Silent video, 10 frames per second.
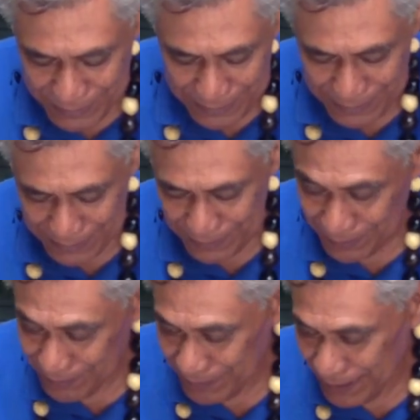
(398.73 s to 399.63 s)
do this, and
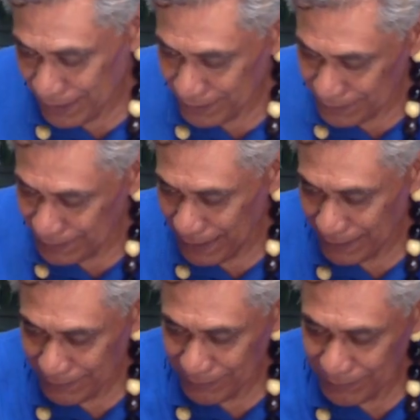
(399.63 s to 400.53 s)
do
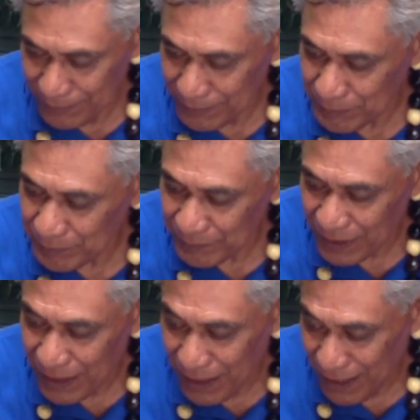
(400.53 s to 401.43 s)
that.
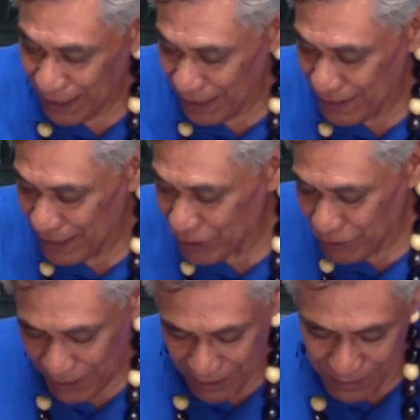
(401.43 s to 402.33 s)
And then
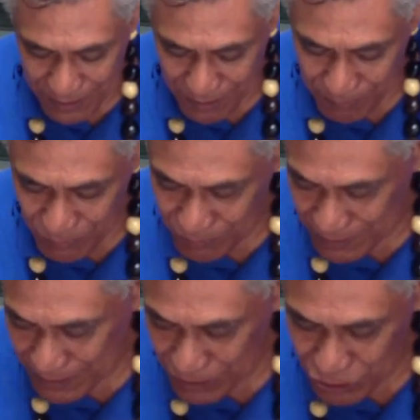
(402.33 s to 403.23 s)
you end up
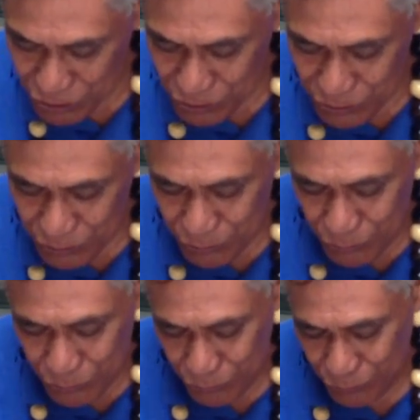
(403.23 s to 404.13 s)
with this
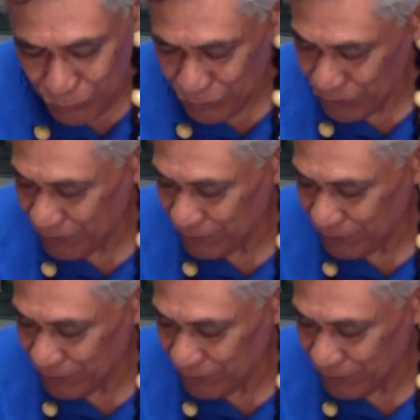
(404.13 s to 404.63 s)
huge